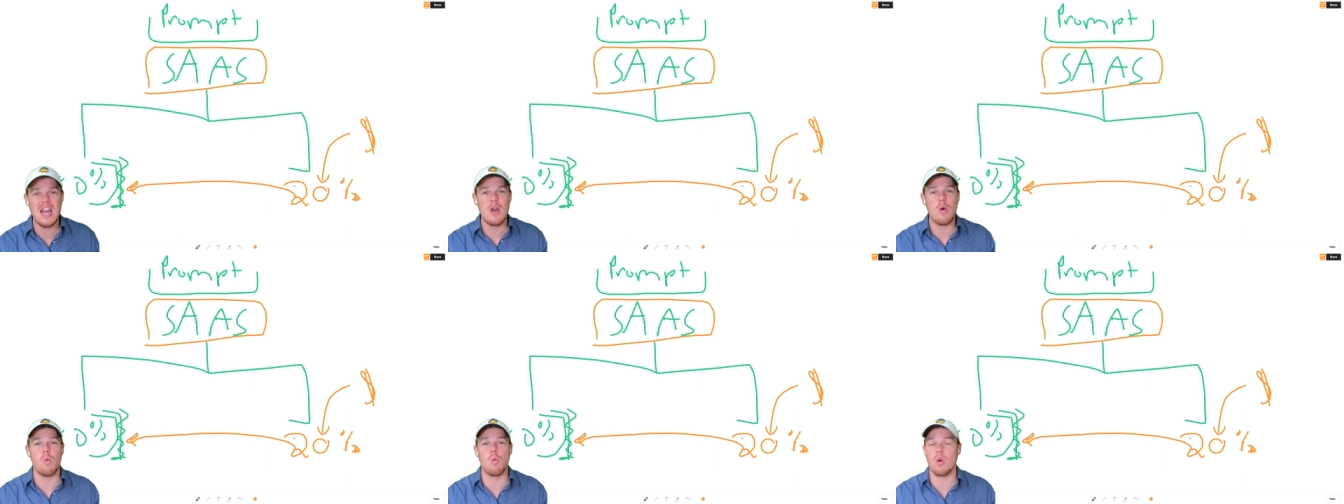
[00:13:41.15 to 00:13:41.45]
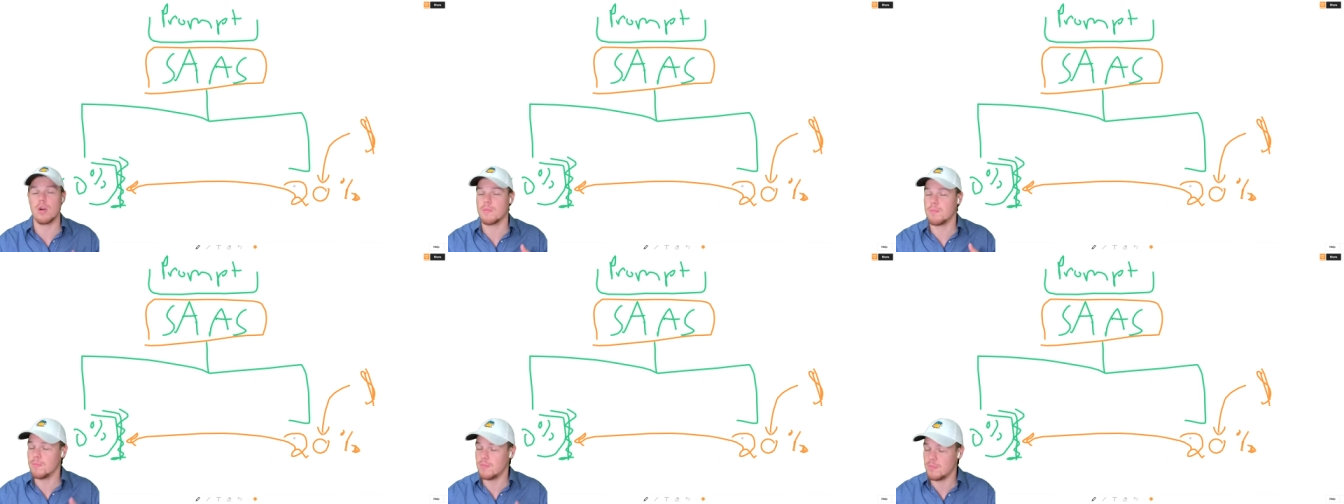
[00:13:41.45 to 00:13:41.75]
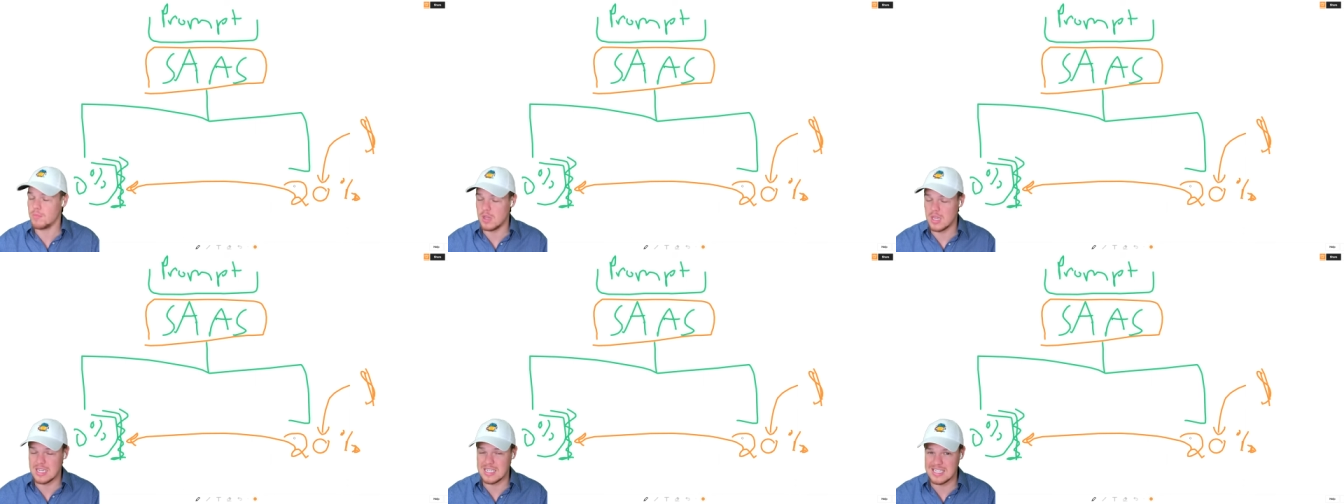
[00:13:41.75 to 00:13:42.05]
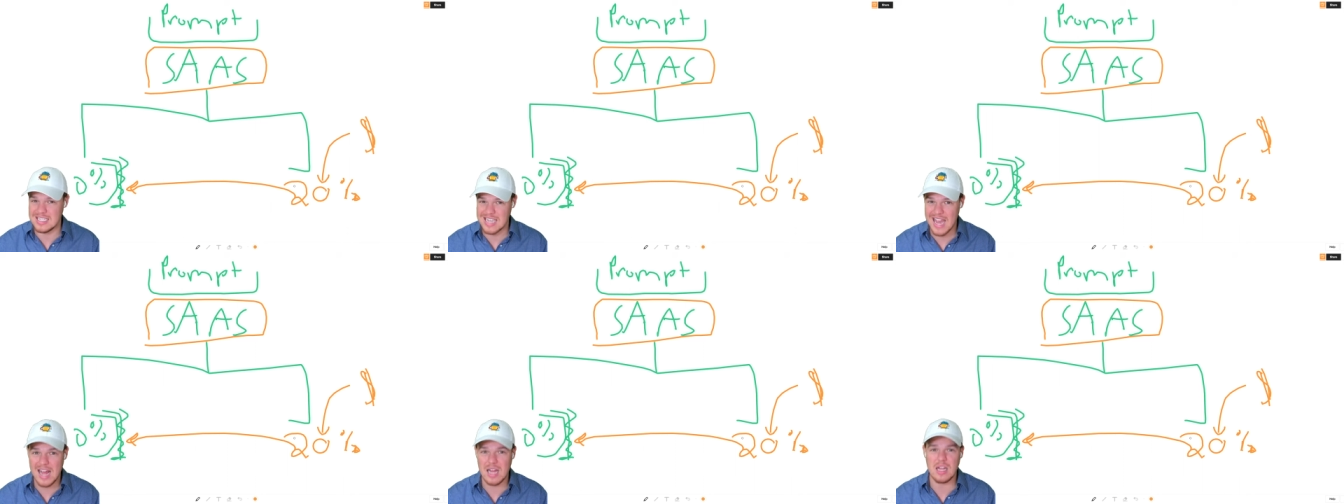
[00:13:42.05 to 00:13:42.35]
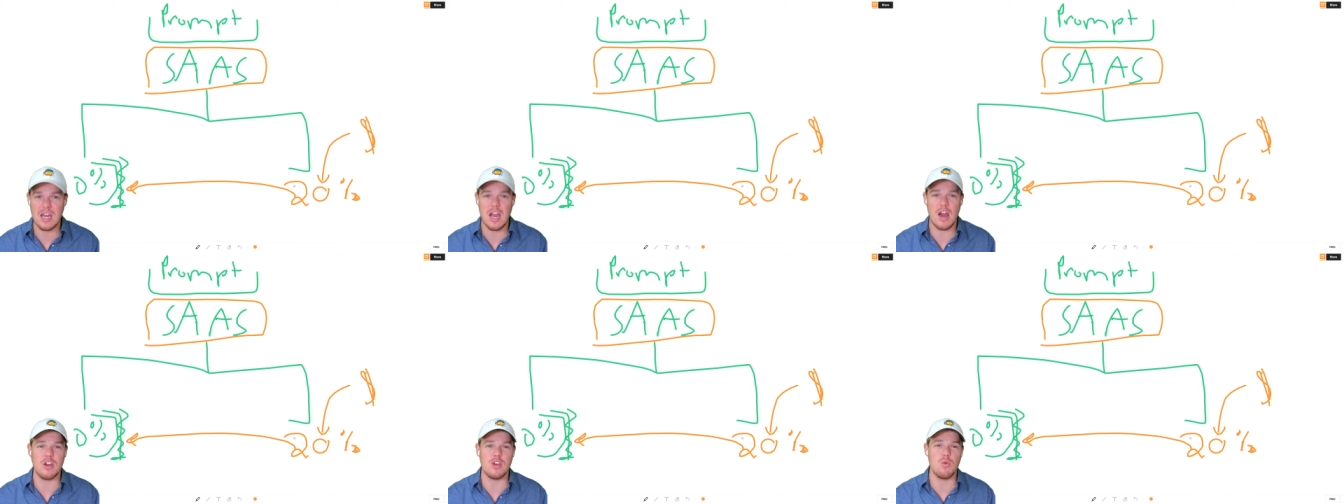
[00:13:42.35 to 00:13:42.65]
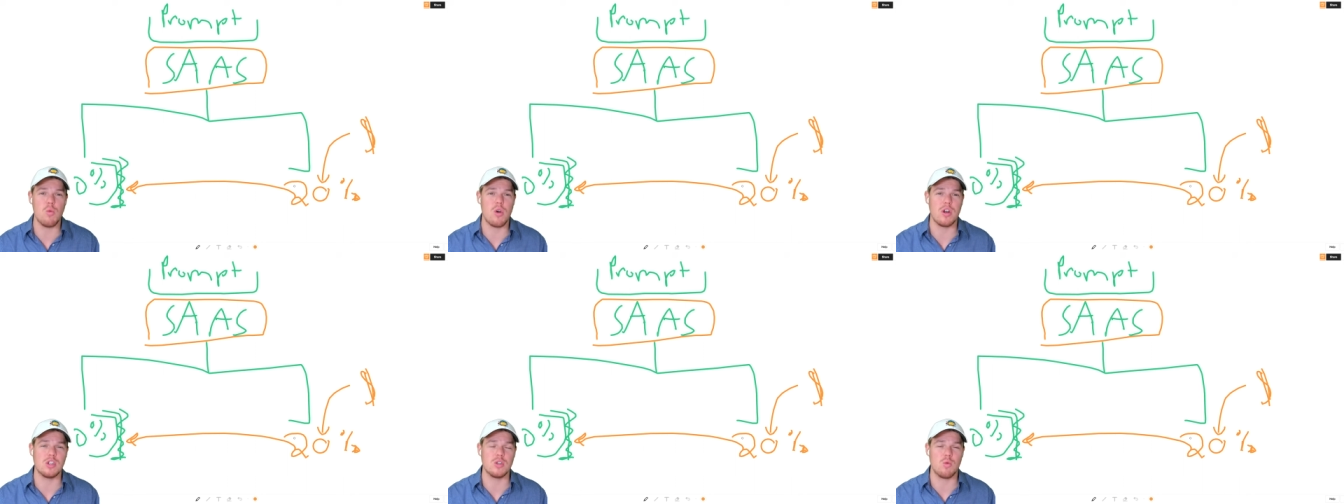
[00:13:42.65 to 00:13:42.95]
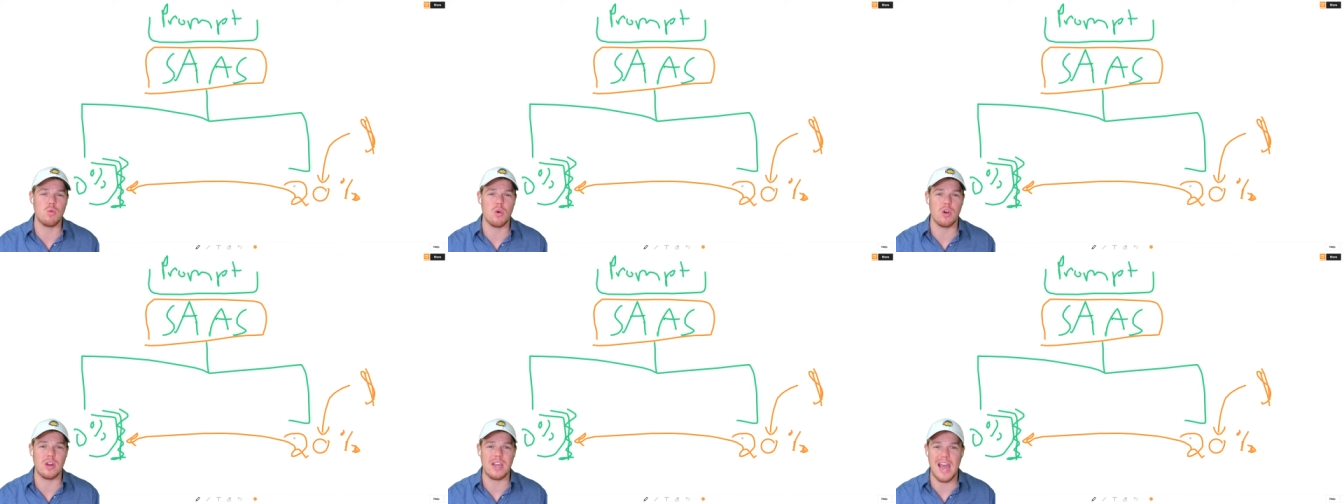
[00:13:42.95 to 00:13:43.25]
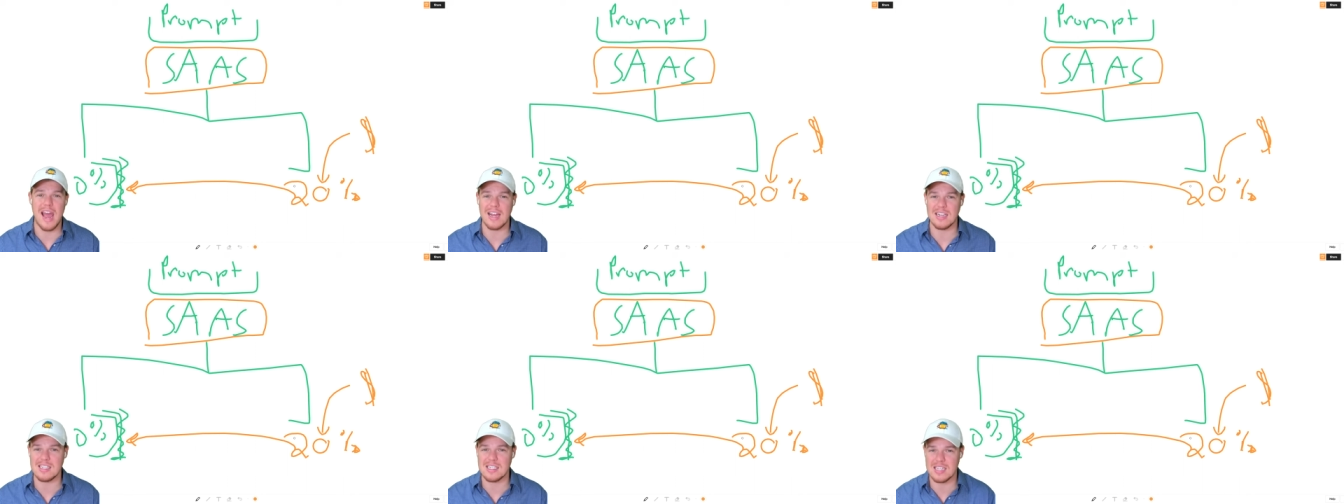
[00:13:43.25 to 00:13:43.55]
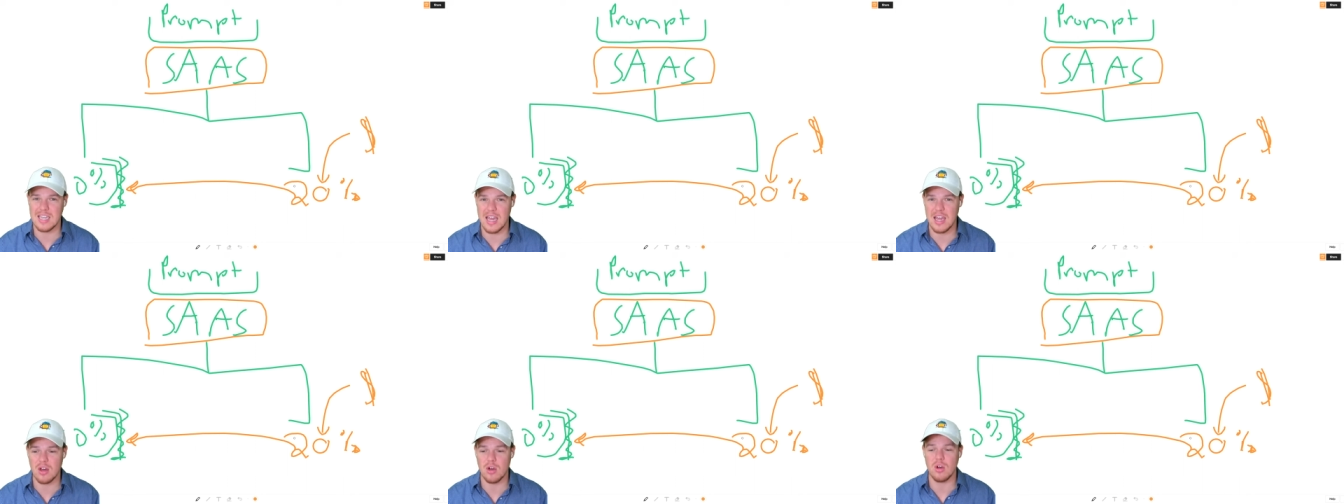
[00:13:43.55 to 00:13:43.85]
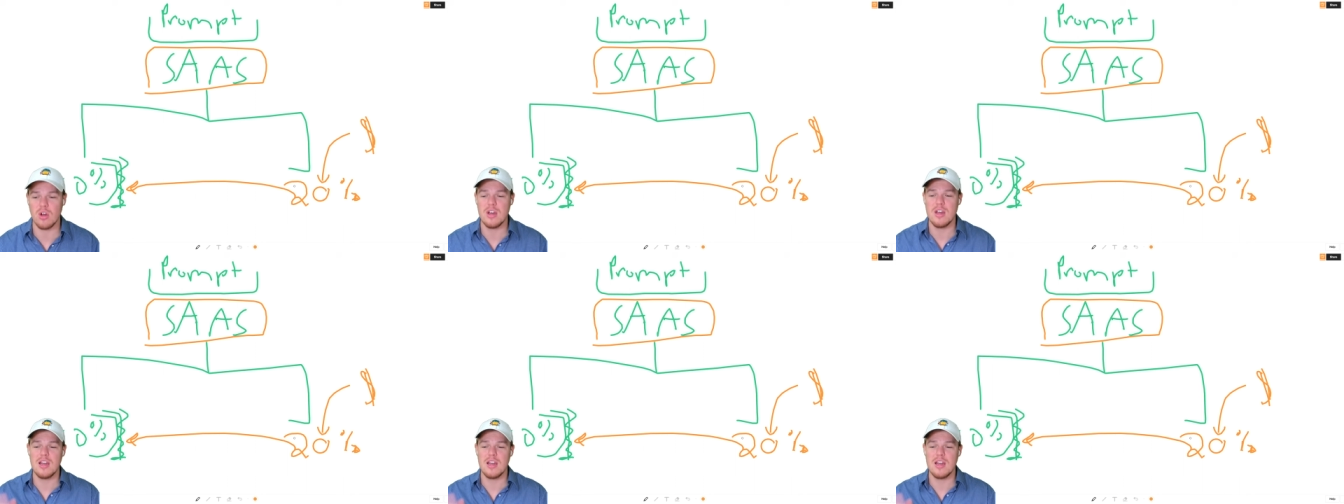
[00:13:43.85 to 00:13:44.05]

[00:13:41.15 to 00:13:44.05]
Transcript: work exactly how you want it to work at scale.